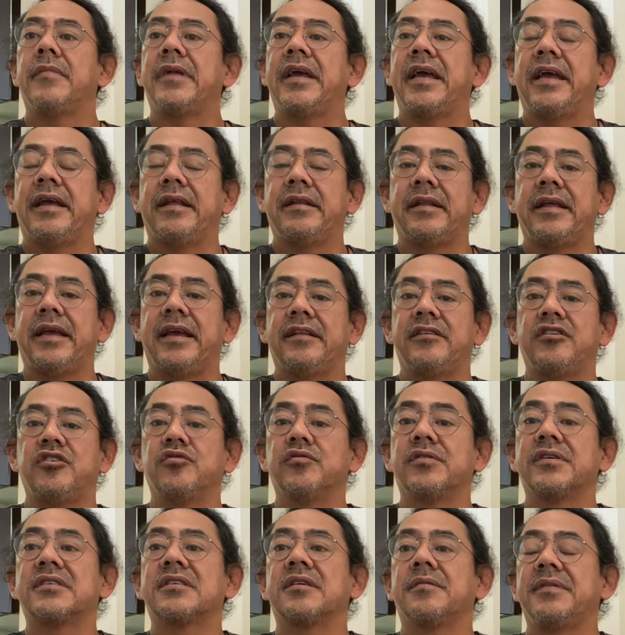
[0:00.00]
and
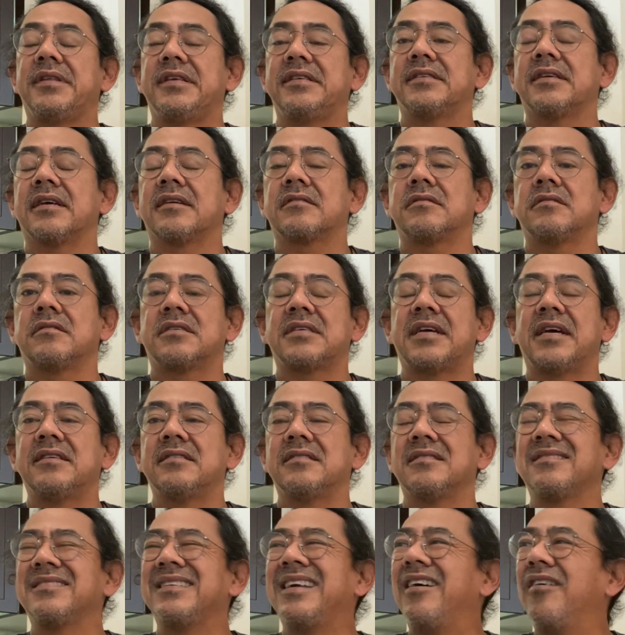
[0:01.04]
doing some of these
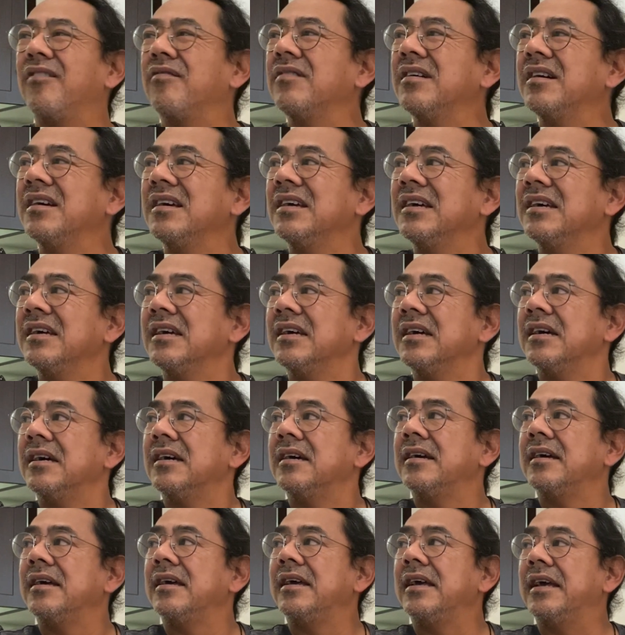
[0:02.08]
exercises. Now,
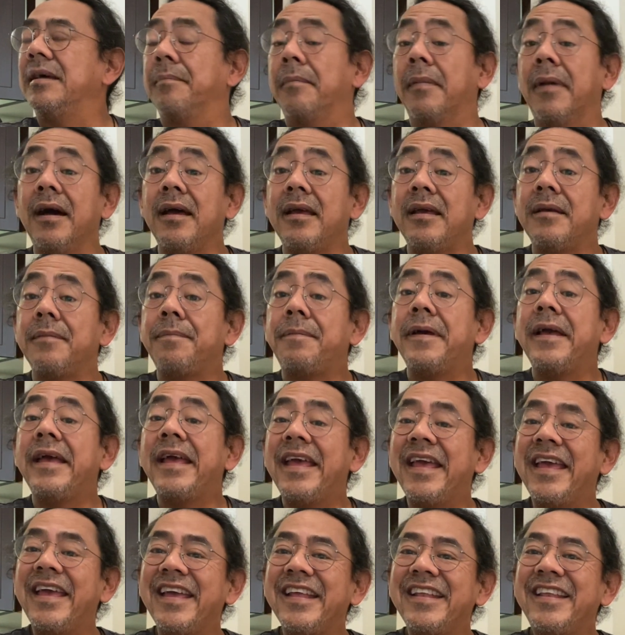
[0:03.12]
in my
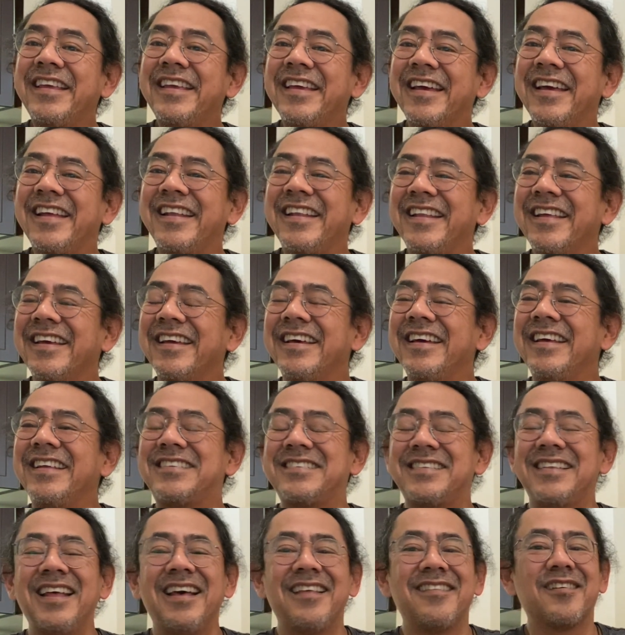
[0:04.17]
opinion,
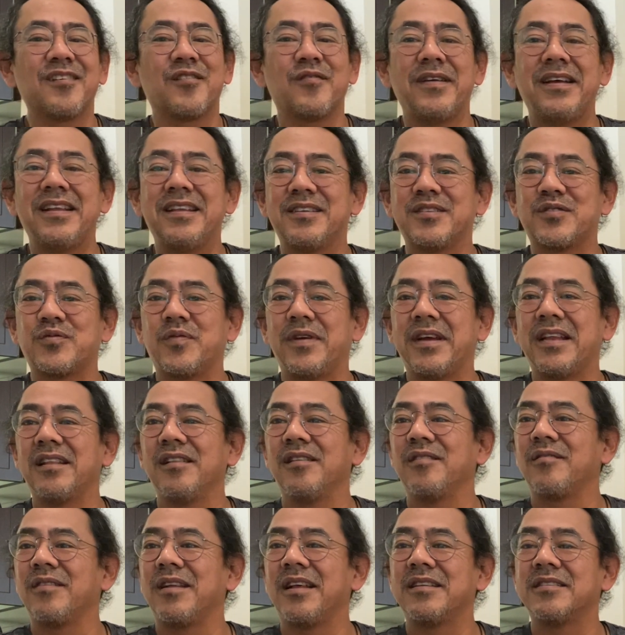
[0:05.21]
it's not the greatest way to
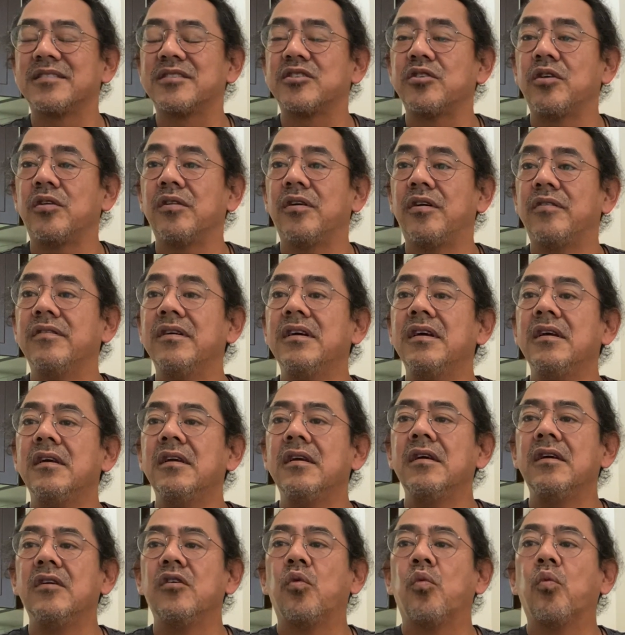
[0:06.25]
learn how to solo.
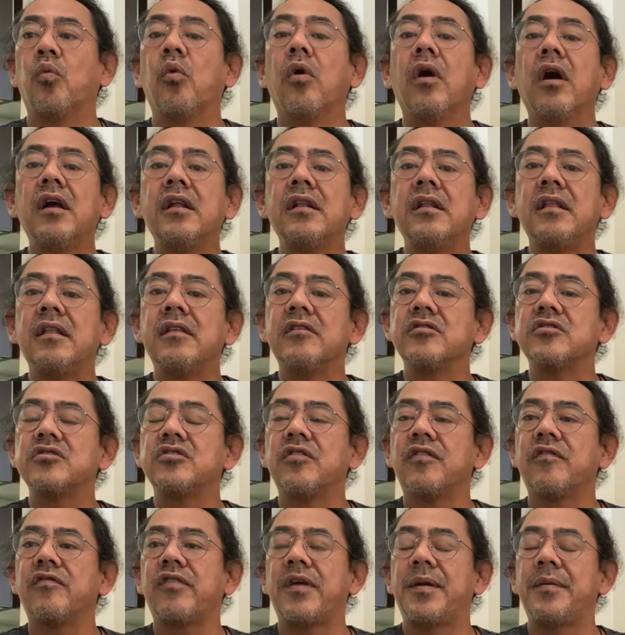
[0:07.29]
One, there's
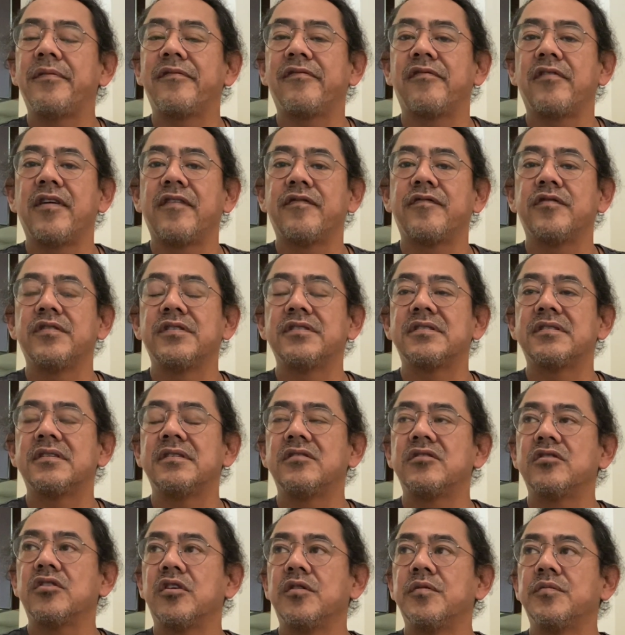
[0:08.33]
no frame of reference in
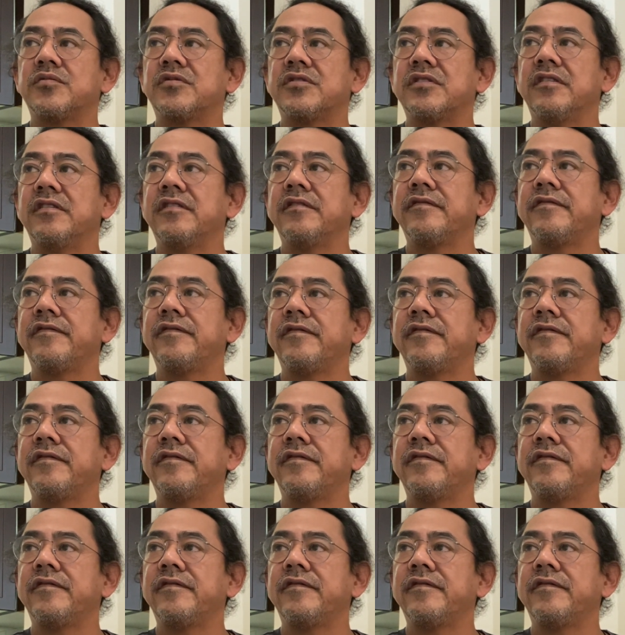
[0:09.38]
terms of